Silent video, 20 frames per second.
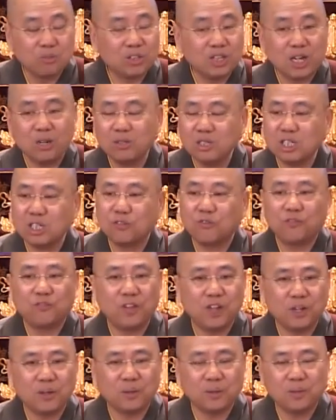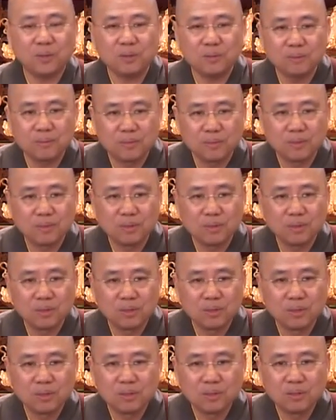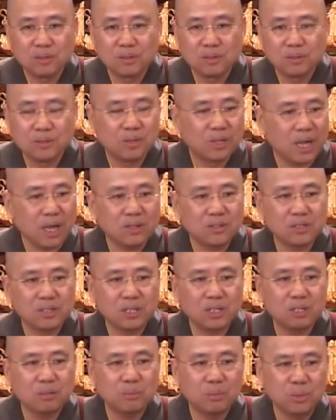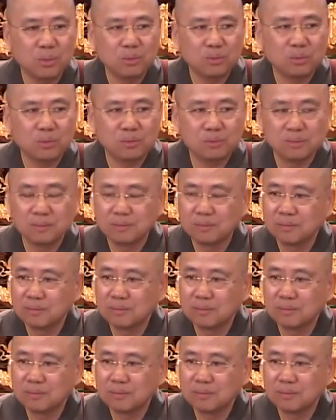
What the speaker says: without this finger, you can't see the moon.